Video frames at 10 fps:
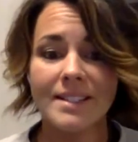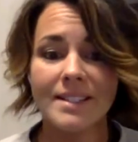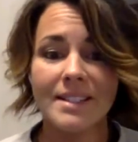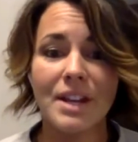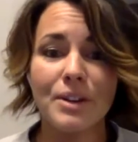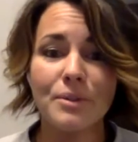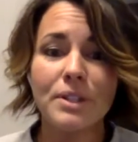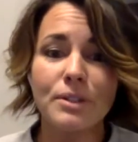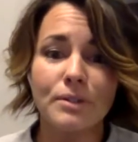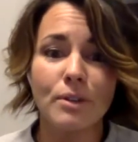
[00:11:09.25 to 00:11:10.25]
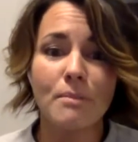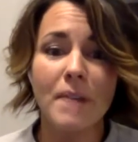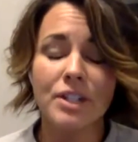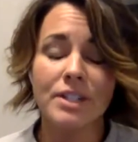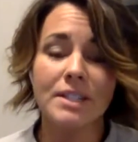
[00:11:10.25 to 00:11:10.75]
and I can only do so
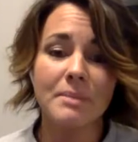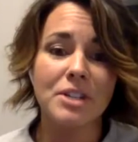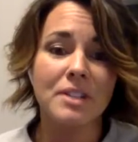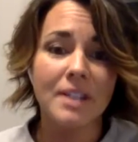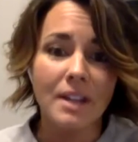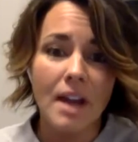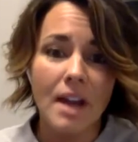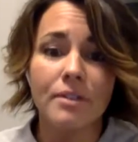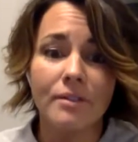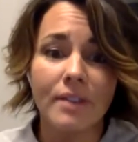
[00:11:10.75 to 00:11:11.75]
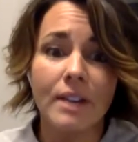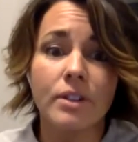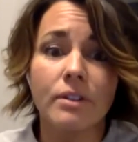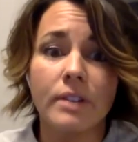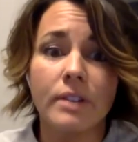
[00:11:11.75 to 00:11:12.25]
much, especially in a
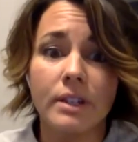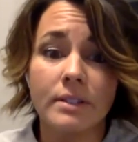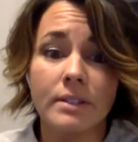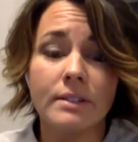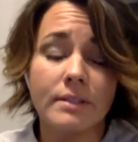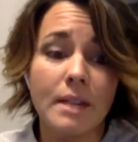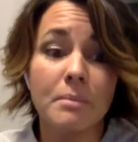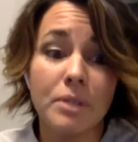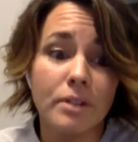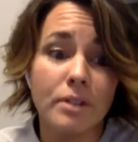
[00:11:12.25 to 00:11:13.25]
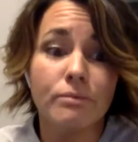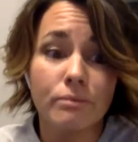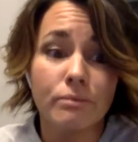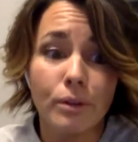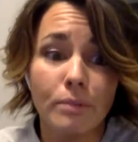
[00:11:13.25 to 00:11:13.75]
105-degree temperature
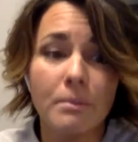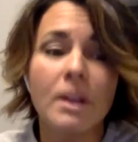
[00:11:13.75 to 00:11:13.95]
room.